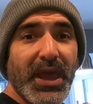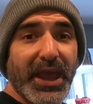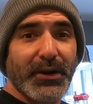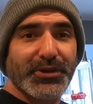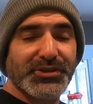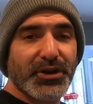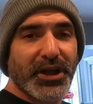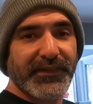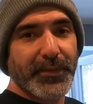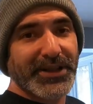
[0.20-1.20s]
Hey, what's going
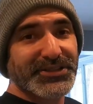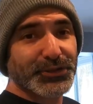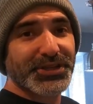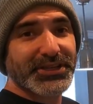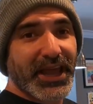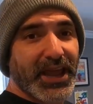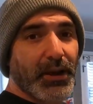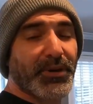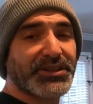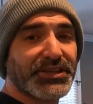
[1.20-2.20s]
on, everybody? So today
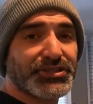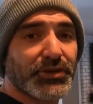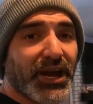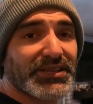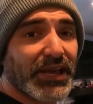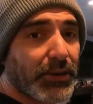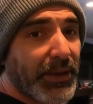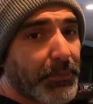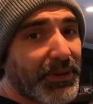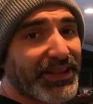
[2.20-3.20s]
I'm gonna teach you guys how to
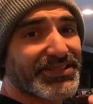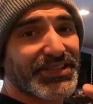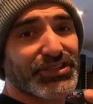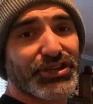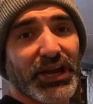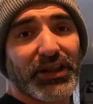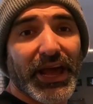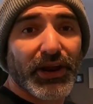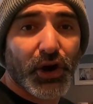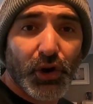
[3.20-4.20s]
make ballistic gel
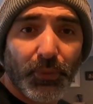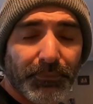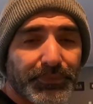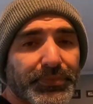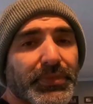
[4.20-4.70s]
at home.